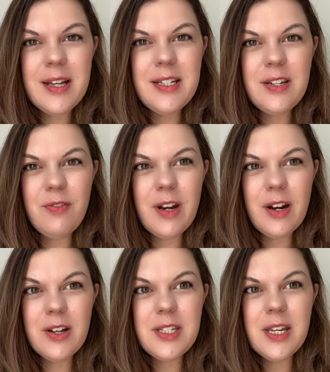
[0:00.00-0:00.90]
didn't
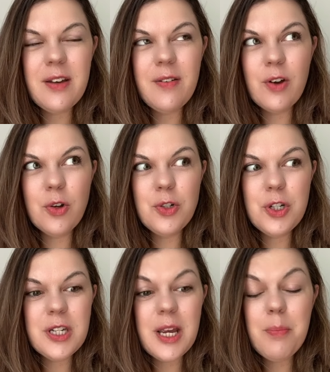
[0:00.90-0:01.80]
realize it
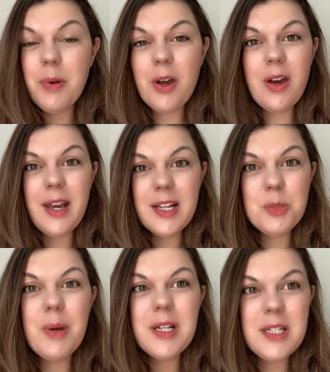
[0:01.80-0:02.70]
consciously, but I
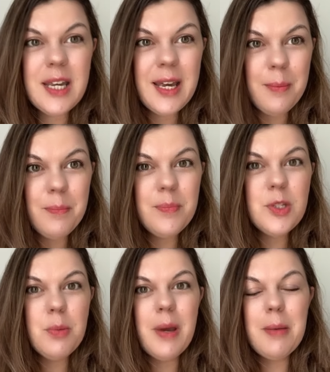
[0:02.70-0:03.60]
expected him
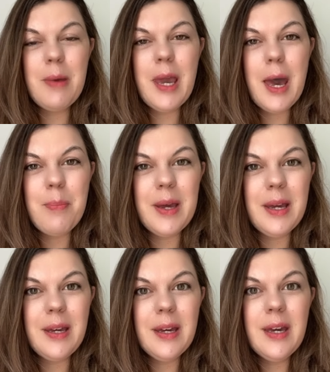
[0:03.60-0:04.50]
to make me happy.